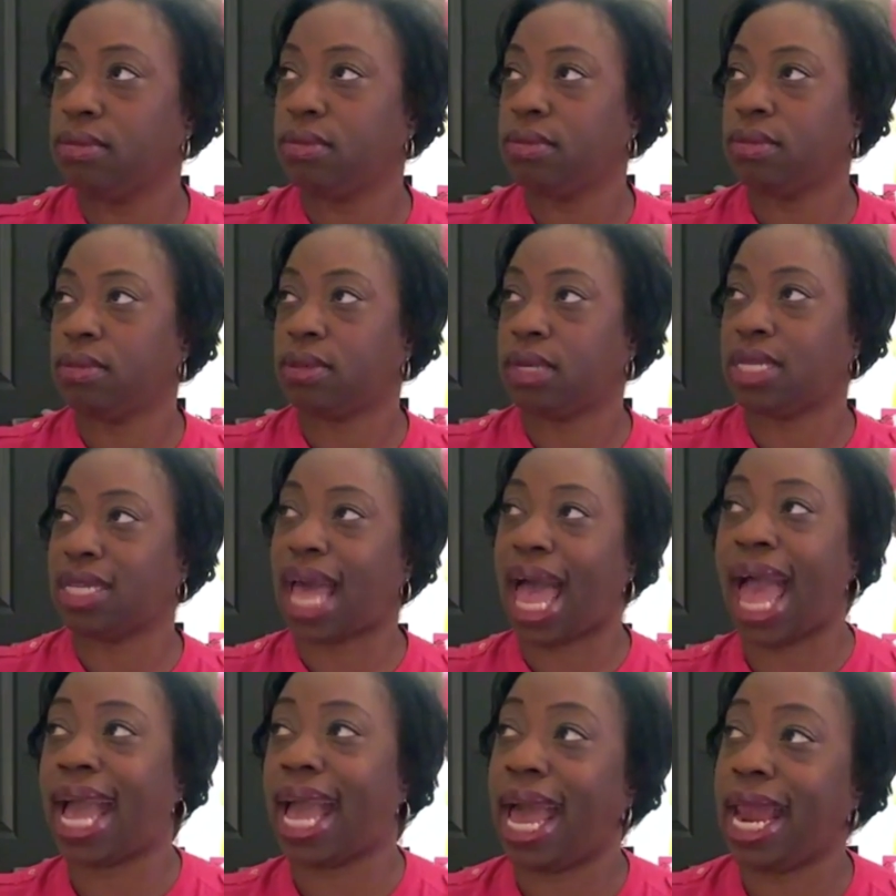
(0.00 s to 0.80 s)
Because
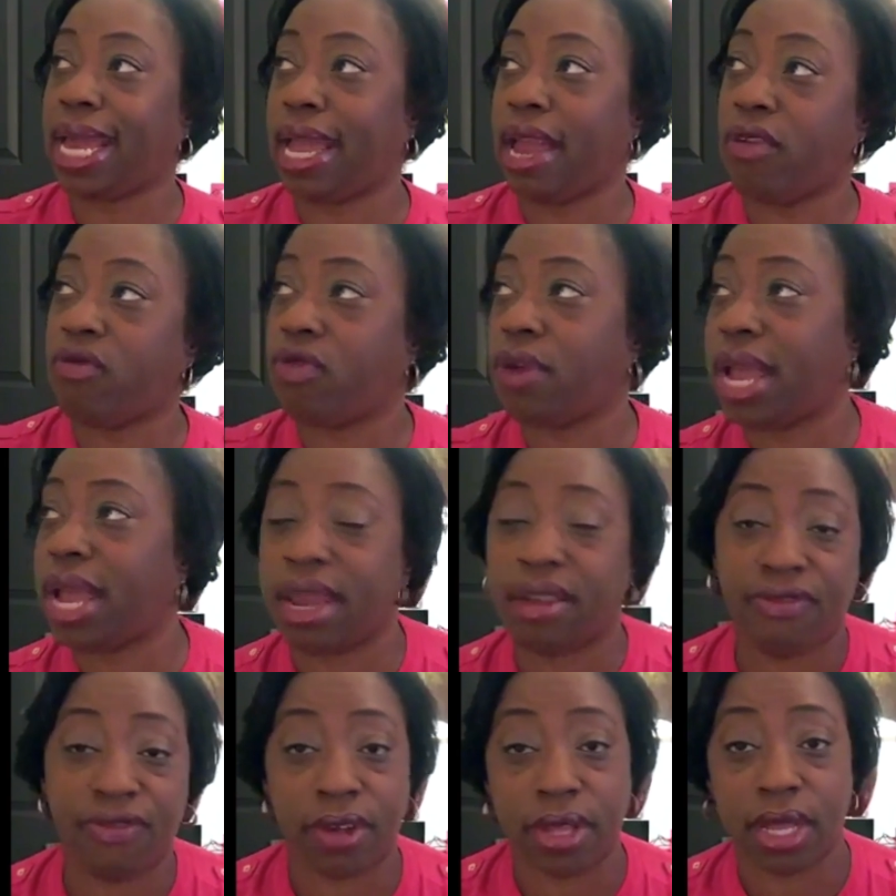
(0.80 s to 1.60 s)
I got to get
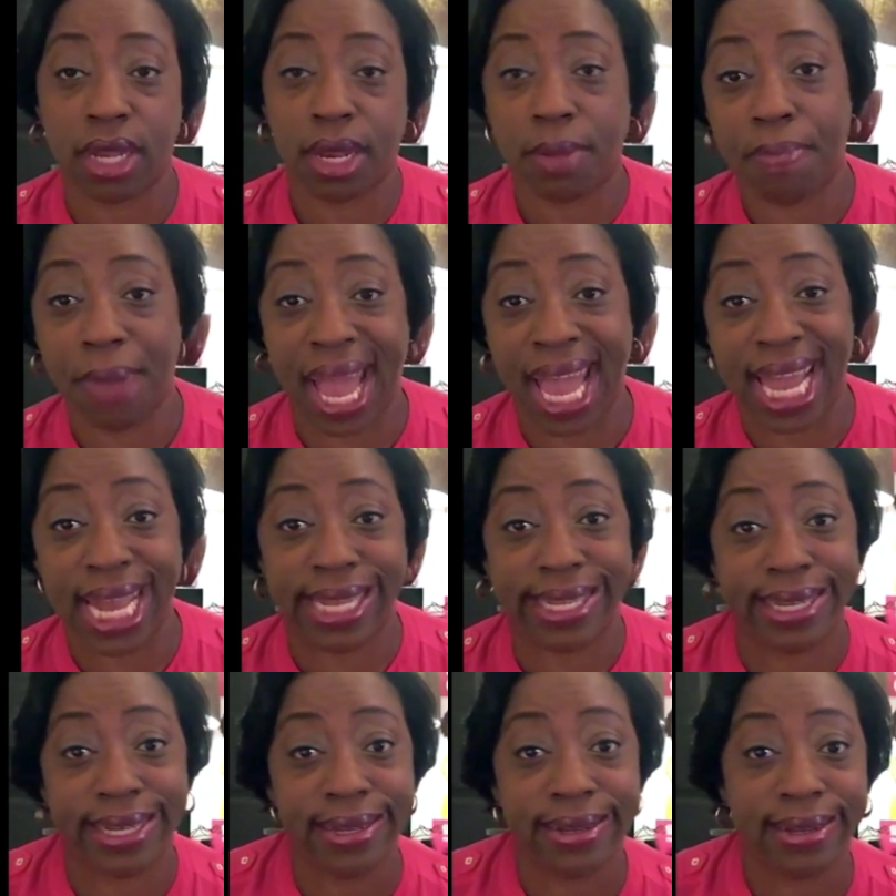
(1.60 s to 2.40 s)
ready for the
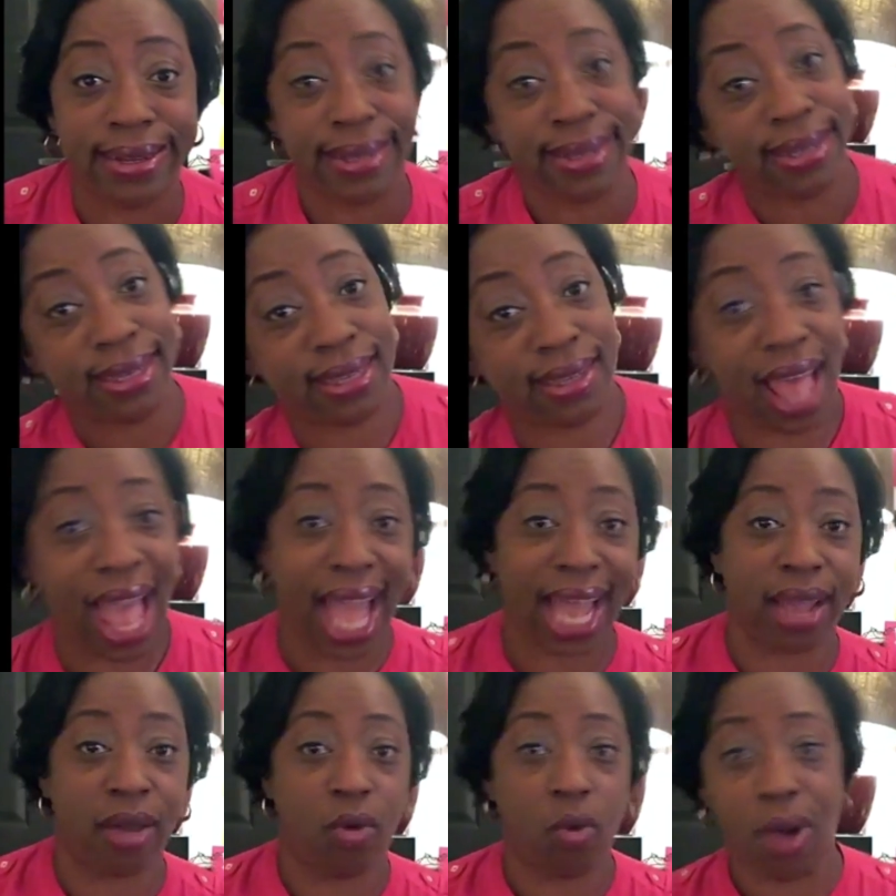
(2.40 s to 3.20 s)
debate so
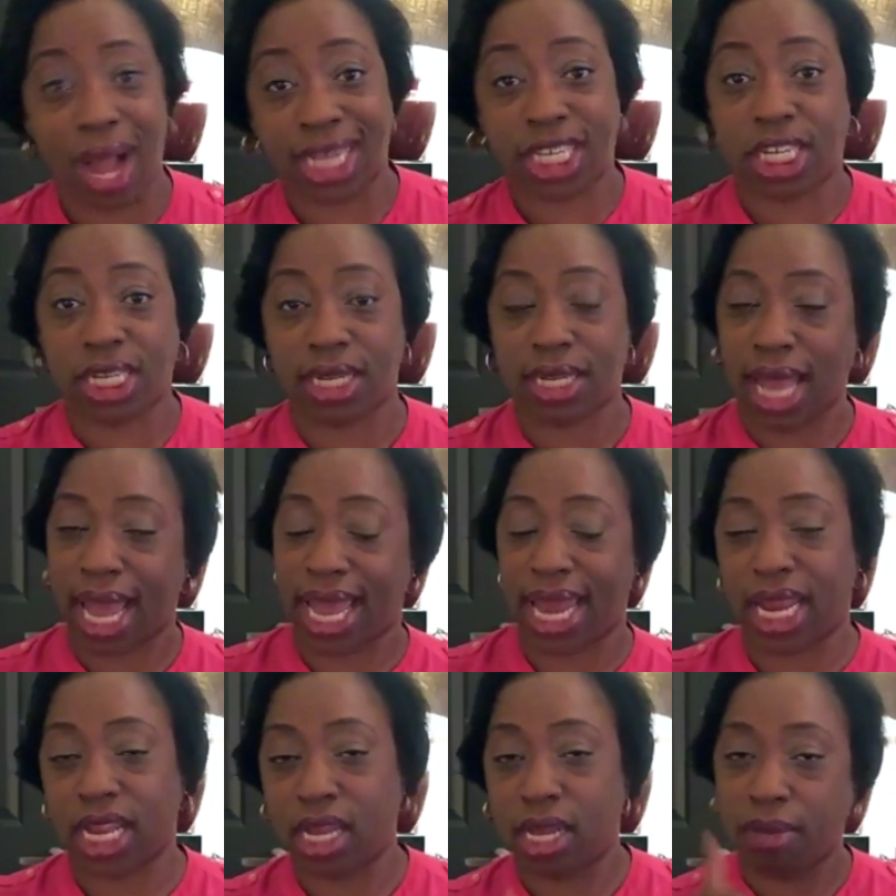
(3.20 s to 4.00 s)
I can watch it. I
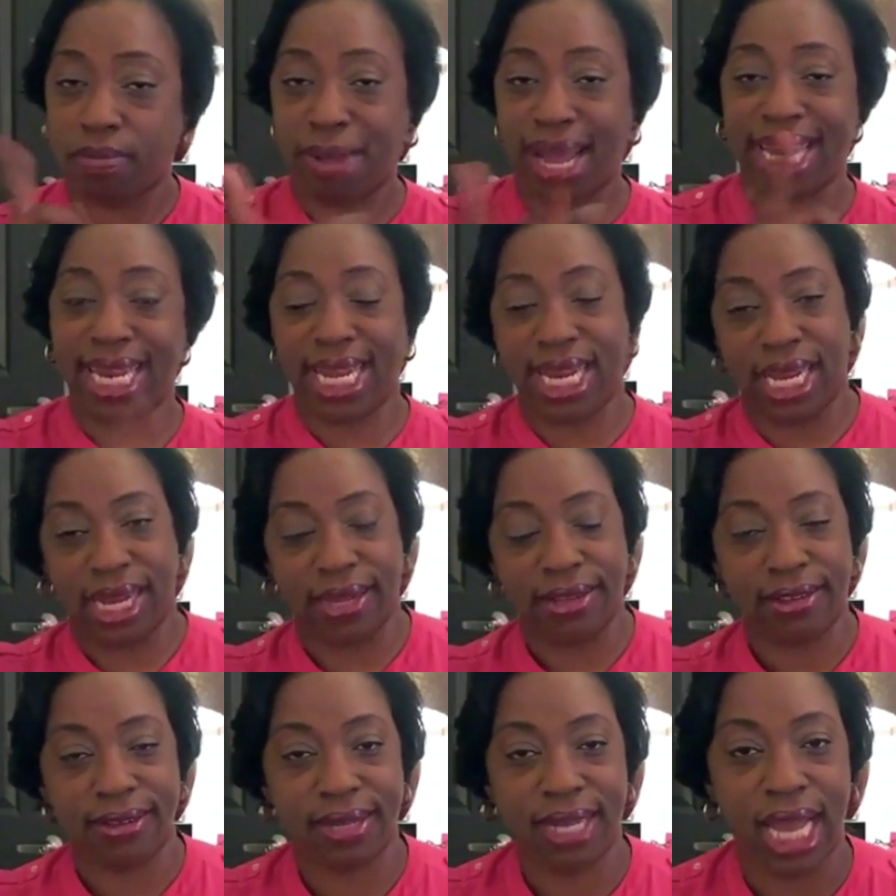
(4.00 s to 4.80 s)
got to cook my dinner.
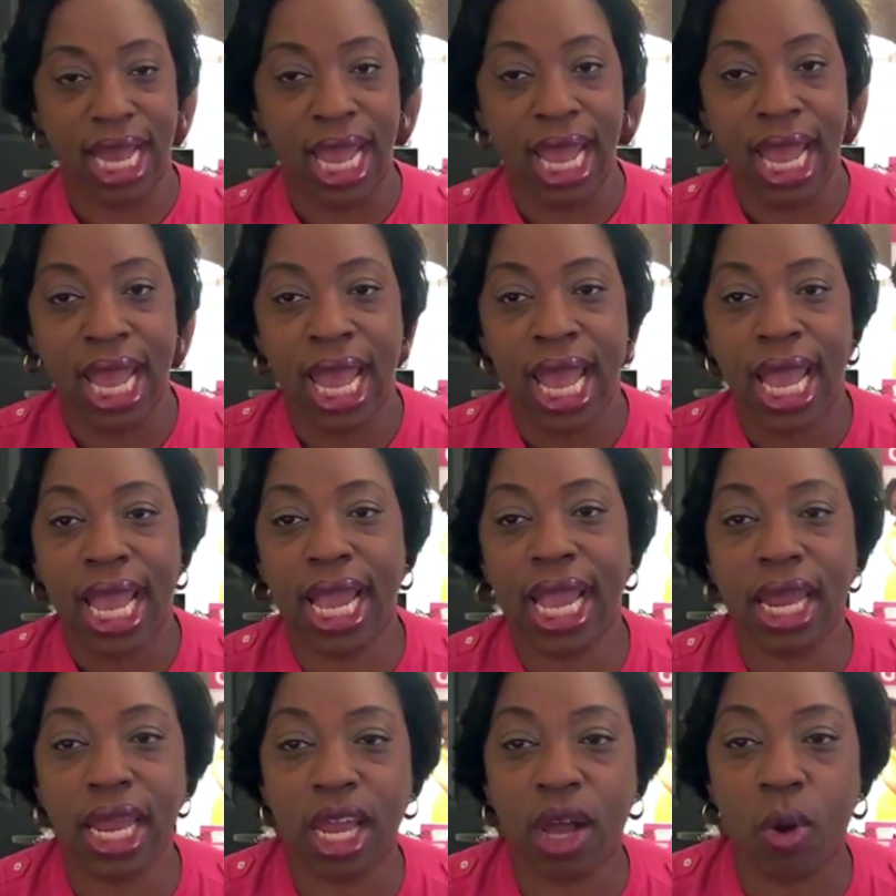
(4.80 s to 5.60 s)

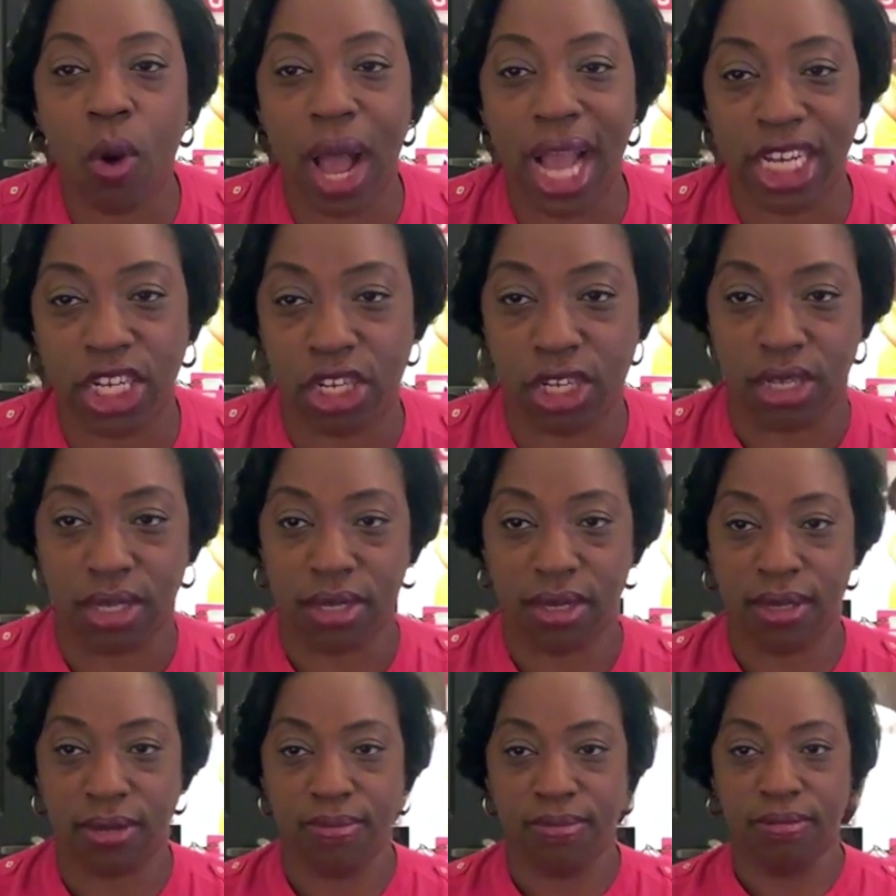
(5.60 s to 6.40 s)
Any
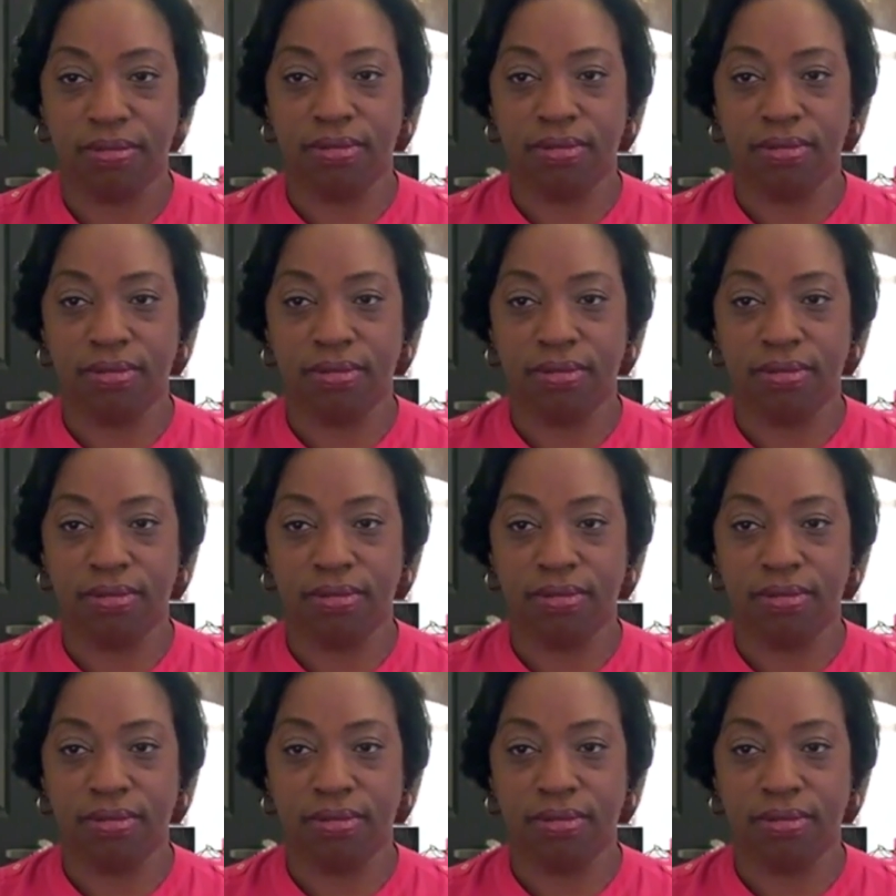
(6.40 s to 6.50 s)
questions?